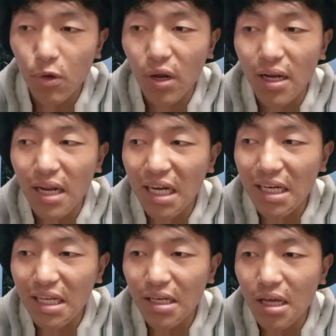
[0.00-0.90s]
you get
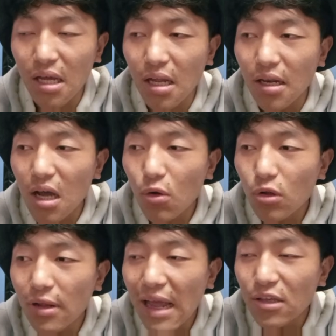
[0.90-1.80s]
19. Now
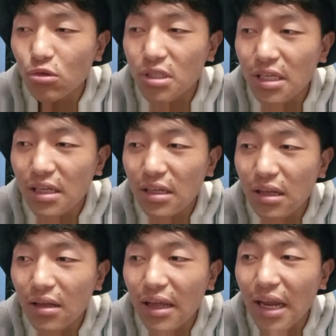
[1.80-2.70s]
as you see,
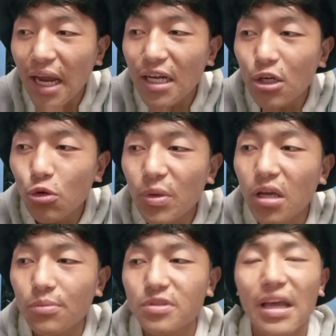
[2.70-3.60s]
82
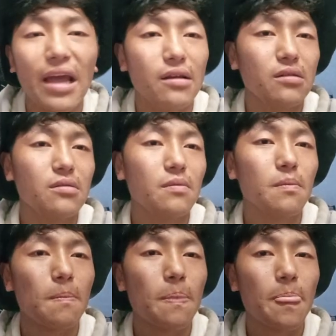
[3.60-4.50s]
becomes the n.
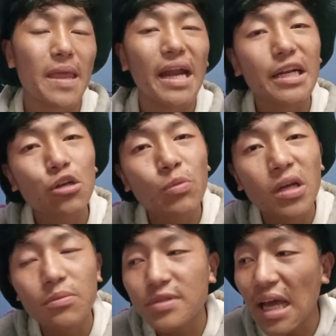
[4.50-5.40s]
82
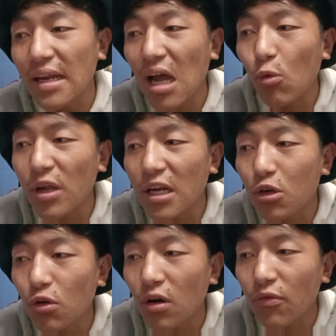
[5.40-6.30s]
becomes, and now we
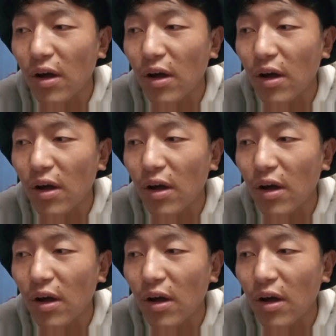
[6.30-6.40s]
need to